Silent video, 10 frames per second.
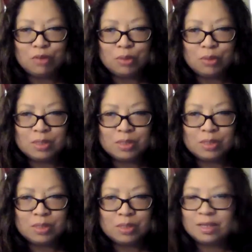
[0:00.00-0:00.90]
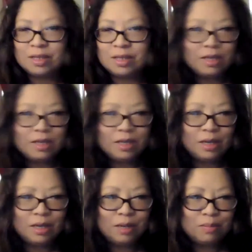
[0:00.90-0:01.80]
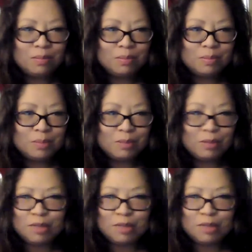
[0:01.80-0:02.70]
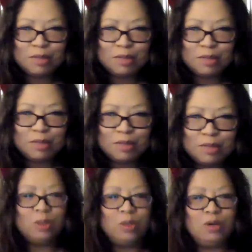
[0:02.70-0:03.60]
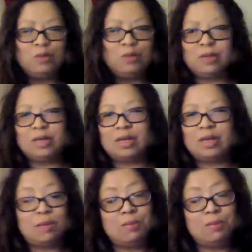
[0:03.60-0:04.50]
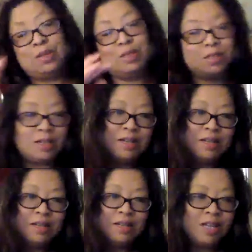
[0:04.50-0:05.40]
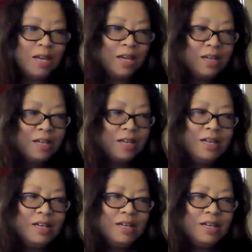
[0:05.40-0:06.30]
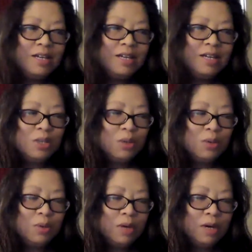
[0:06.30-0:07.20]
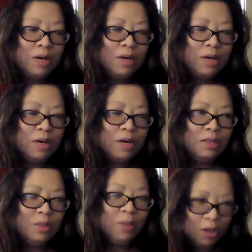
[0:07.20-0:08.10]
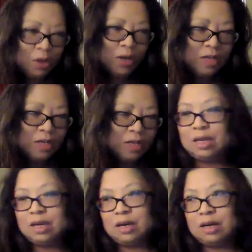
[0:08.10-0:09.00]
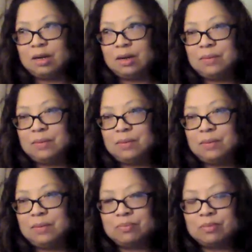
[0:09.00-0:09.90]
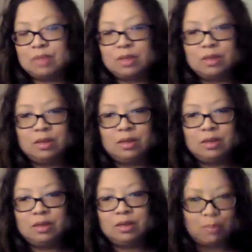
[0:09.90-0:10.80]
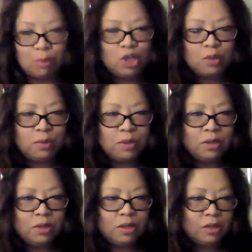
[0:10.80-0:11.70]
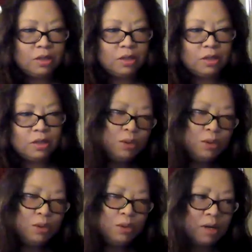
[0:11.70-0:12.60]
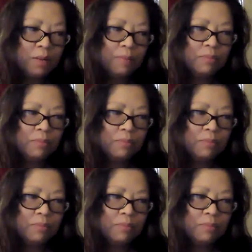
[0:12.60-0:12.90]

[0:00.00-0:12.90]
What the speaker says: folks. Some of you I saw earlier this weekend. I mean, this today. So a while ago, I did a collaboration with the New Year with